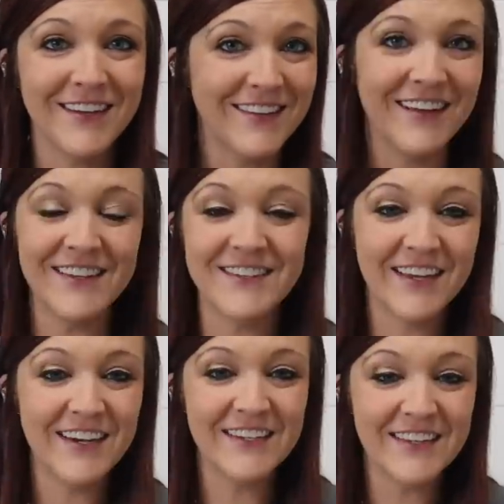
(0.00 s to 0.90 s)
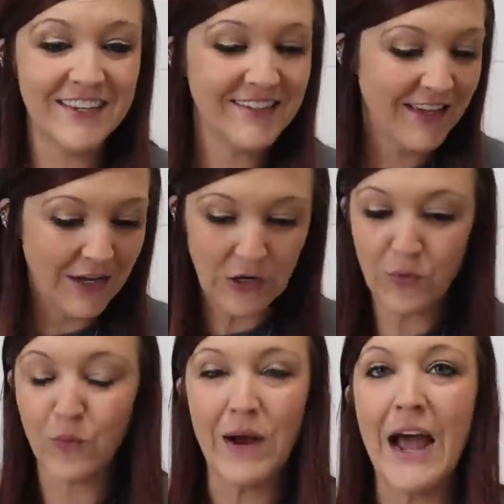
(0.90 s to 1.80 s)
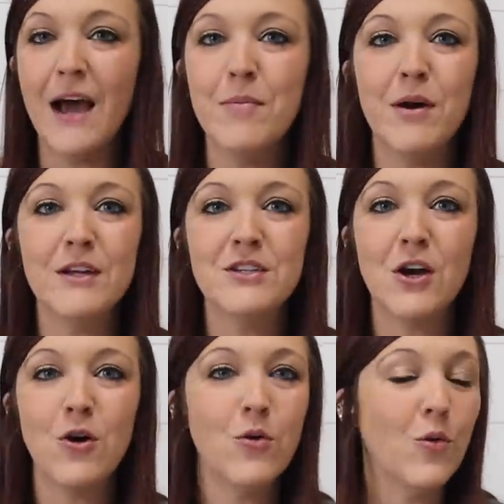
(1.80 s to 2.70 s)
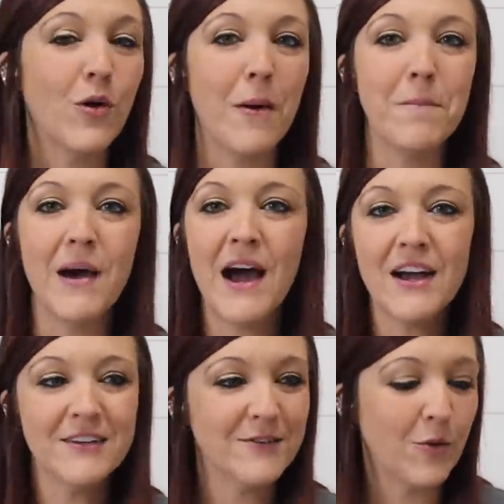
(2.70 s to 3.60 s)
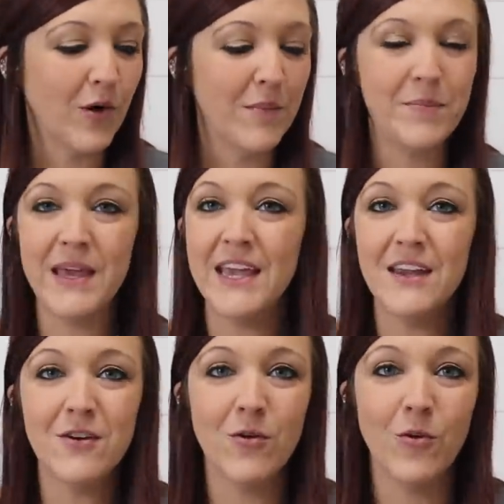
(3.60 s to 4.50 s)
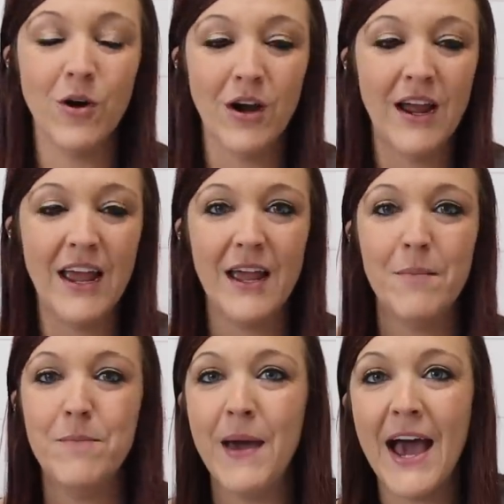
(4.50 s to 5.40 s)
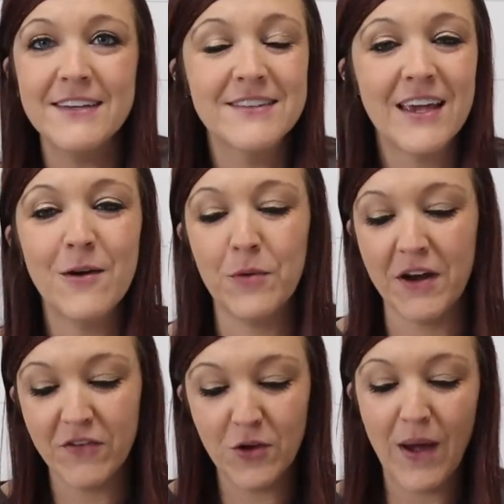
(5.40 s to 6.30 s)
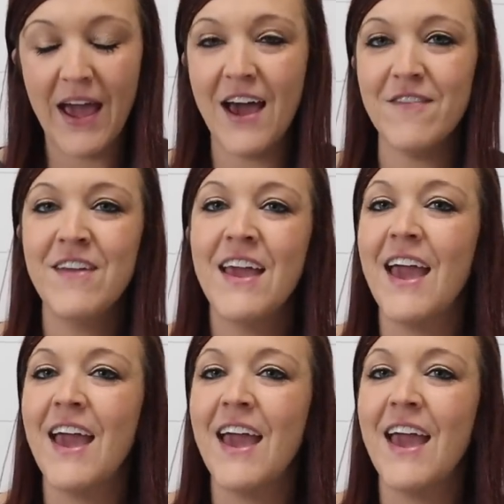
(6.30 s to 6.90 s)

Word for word: Like, let's get into this grab a tote or a box or a bin or a basket, whatever you have,